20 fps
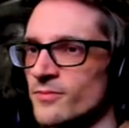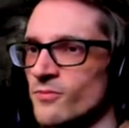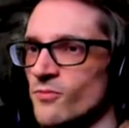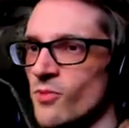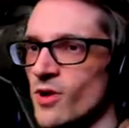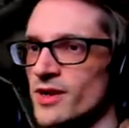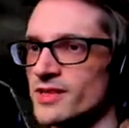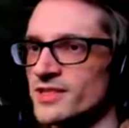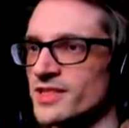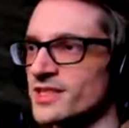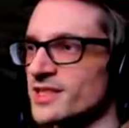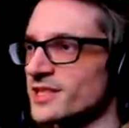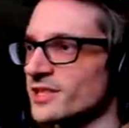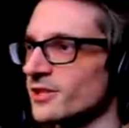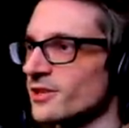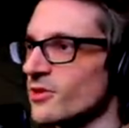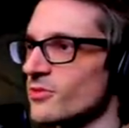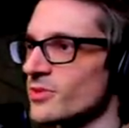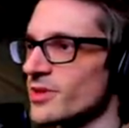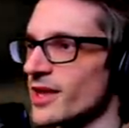Why is he
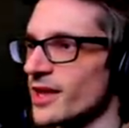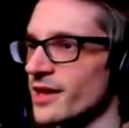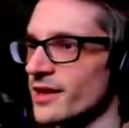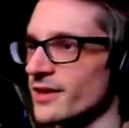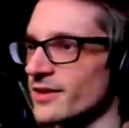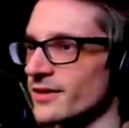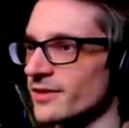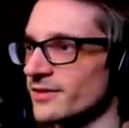still okay?